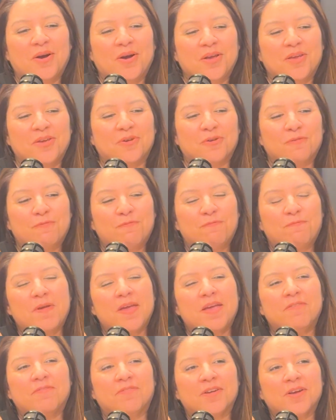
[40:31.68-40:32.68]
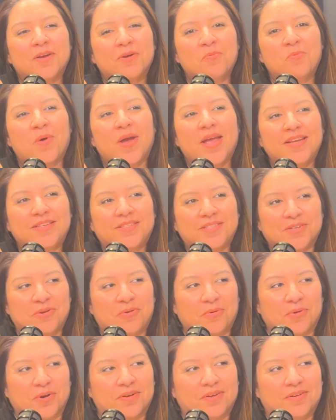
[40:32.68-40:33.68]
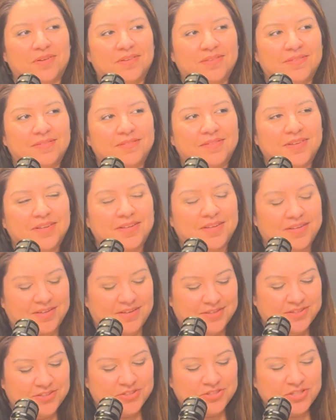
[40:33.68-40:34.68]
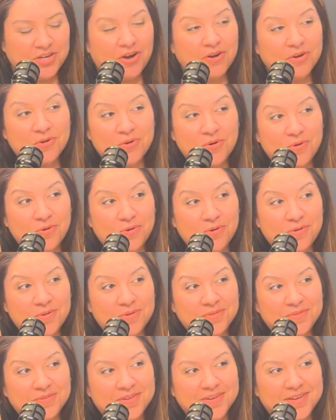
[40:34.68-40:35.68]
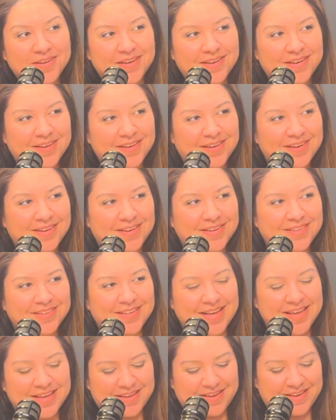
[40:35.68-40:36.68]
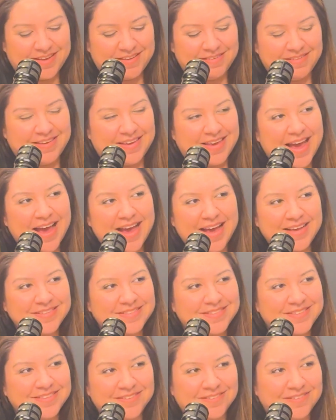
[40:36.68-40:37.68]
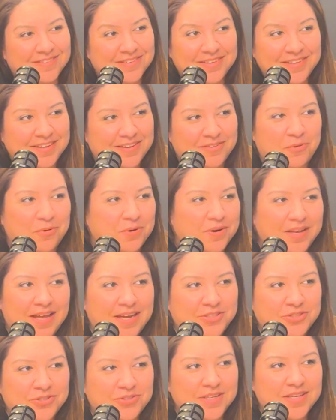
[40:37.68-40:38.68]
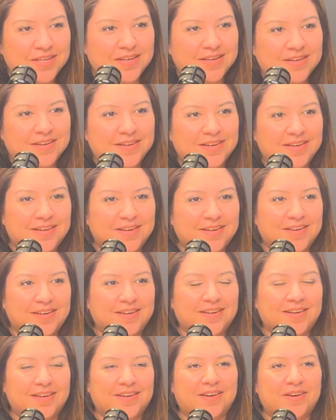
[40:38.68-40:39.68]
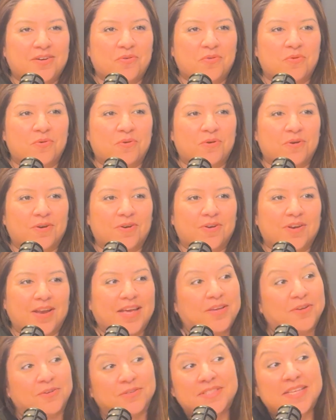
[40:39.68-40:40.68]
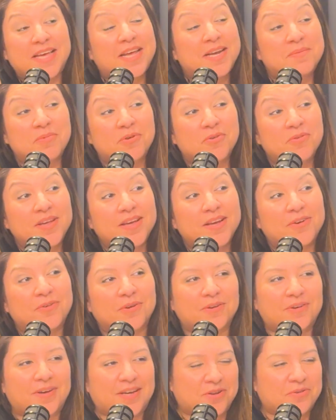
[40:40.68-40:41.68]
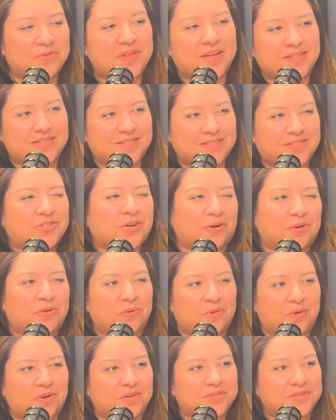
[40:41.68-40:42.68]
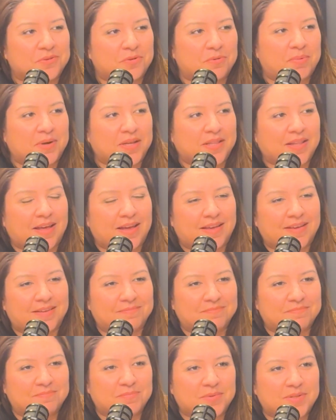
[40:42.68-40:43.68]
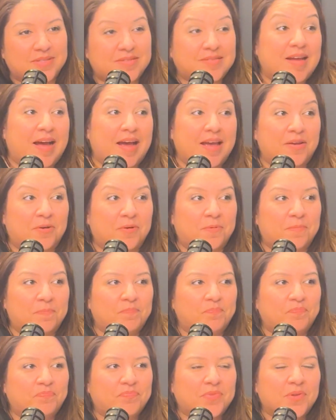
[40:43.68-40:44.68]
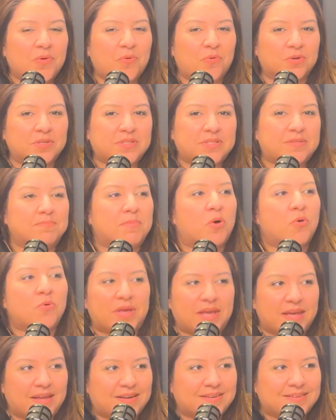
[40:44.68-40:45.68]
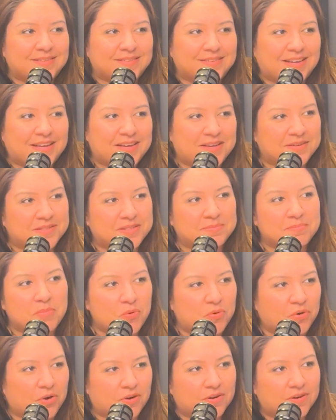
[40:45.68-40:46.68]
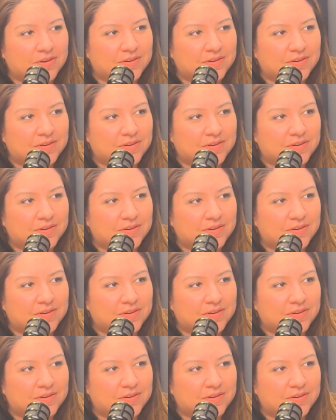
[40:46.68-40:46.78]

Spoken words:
your favorite way to grill: charcoal, like gas or electric, or like your Santa Maria grill. I know that's charcoal also, but like style, or smoking, like a smoker.